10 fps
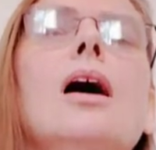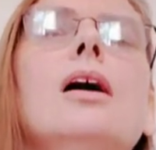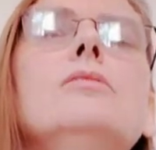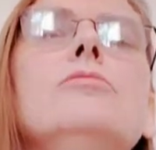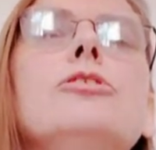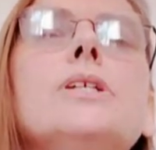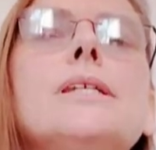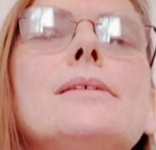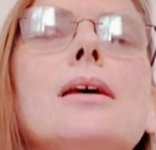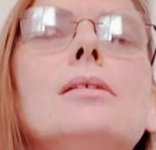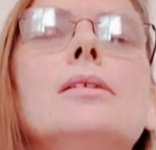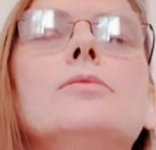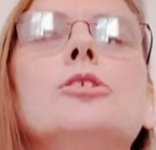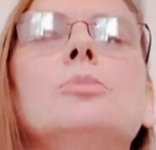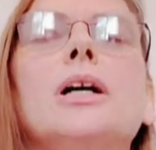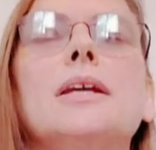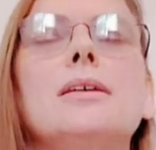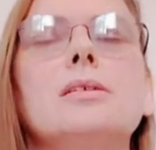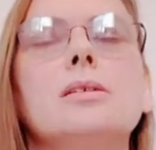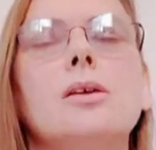Every cell of our
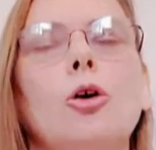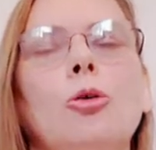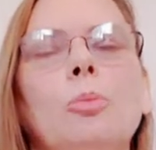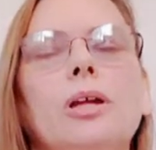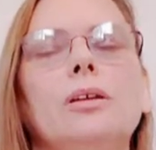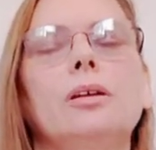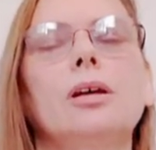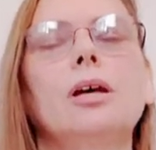body is open,